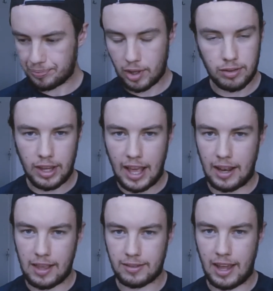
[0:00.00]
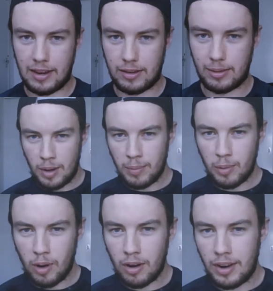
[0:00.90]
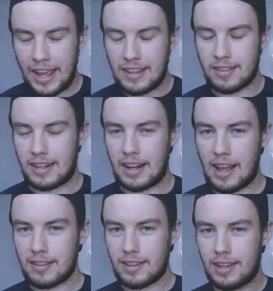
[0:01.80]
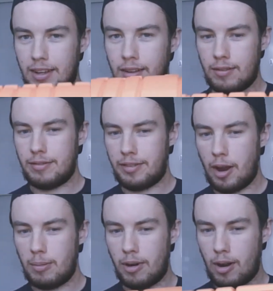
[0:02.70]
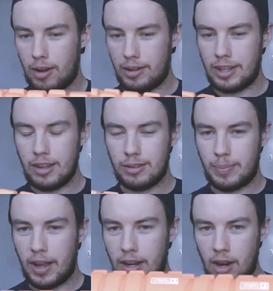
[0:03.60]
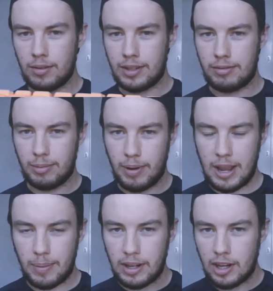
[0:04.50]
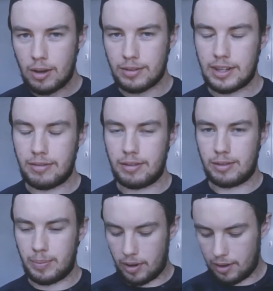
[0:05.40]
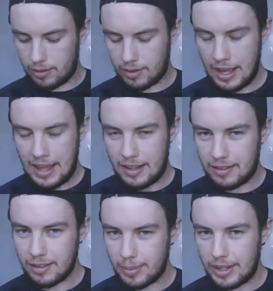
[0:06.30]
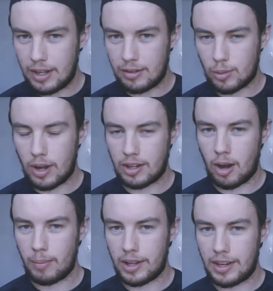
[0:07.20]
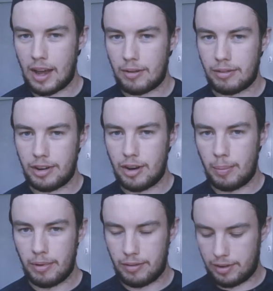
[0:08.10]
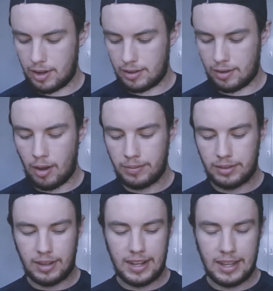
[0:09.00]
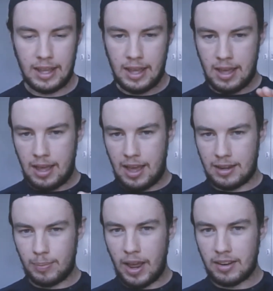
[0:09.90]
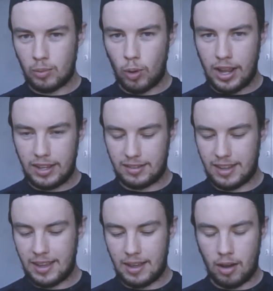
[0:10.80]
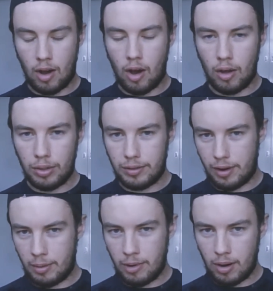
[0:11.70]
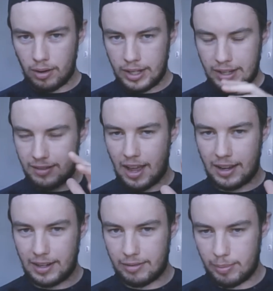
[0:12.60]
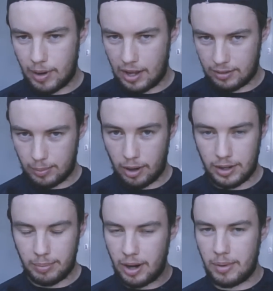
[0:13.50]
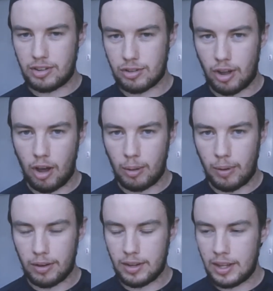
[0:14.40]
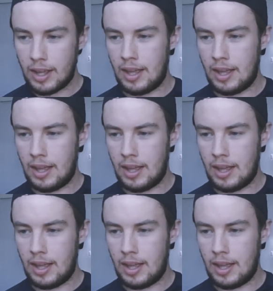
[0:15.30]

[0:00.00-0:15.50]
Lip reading: So yeah, let's get into it. Number 1 is the classic foam roller, used by loads of different people, loads of different sports. This has been used quite commonly now for a number of years. Obviously, depending on where you sit on the foam roller, you can target different parts of the body, pretty much to the whole body.